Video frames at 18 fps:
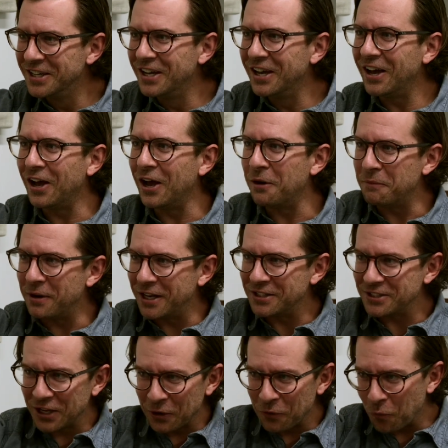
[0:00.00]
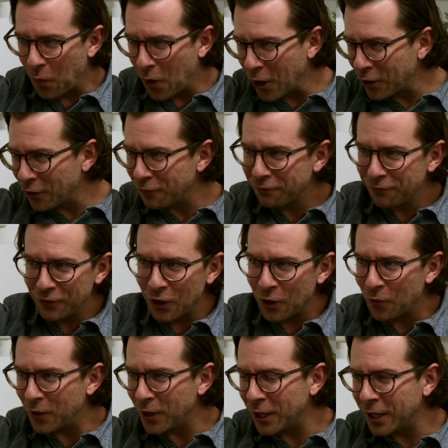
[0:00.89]
And it's like water
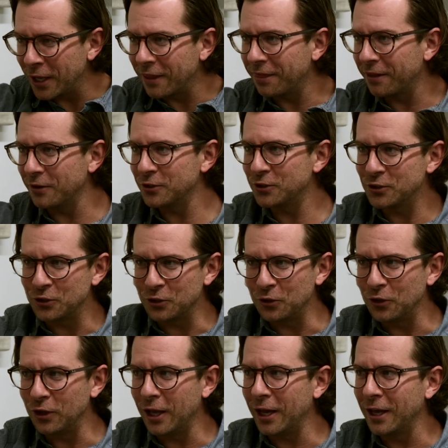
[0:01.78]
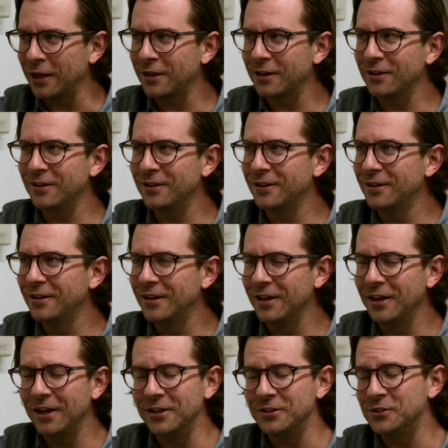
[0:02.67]
flowing. There's still like,
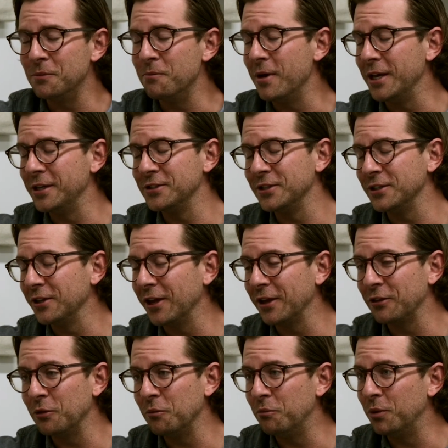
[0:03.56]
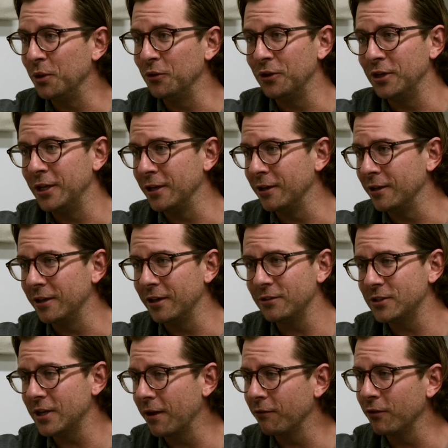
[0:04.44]
it's amazing. Like the building,
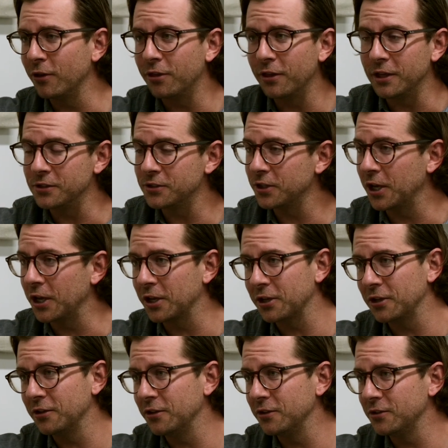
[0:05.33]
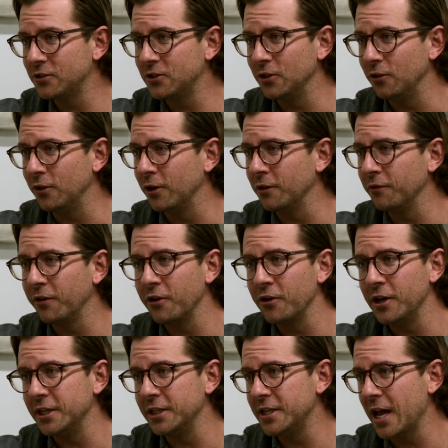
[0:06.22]
everything's like still there,
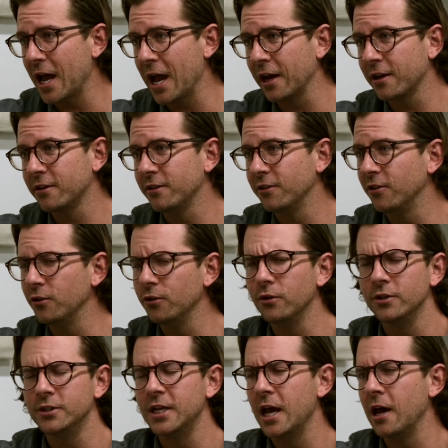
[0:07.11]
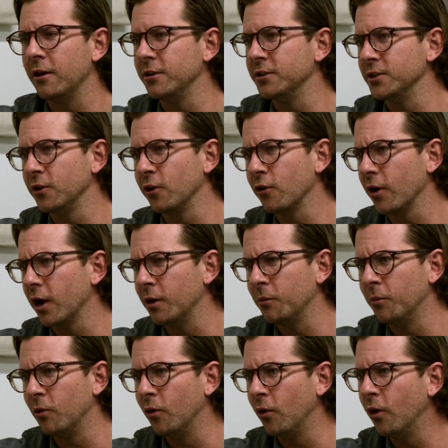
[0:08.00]
very intact. The little town is
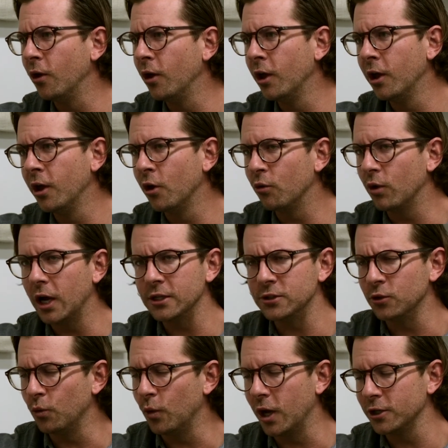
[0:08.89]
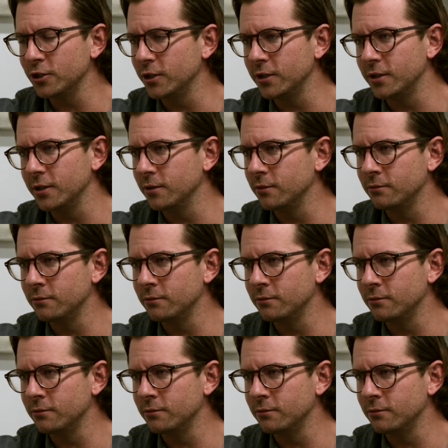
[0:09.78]
incredible. Roslyn, Washington.